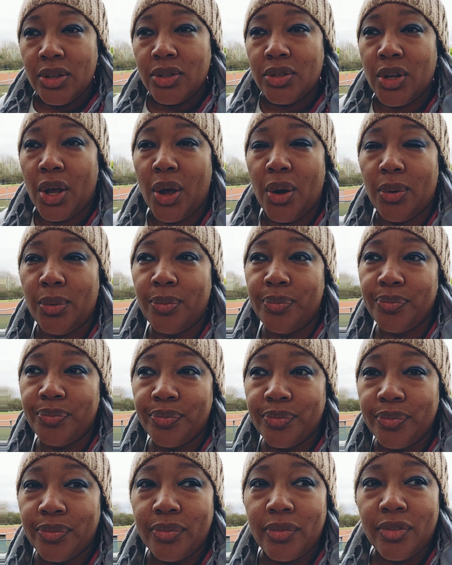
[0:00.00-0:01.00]
So
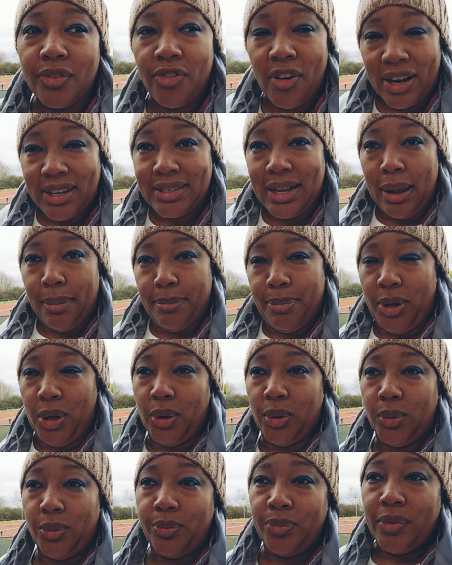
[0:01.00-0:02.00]
for
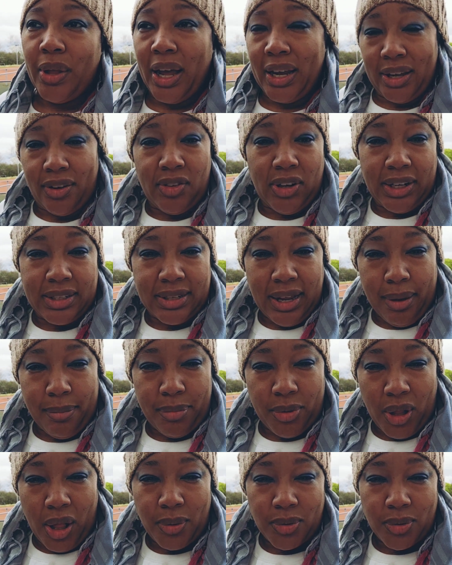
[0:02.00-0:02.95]
example, I'll give you an example.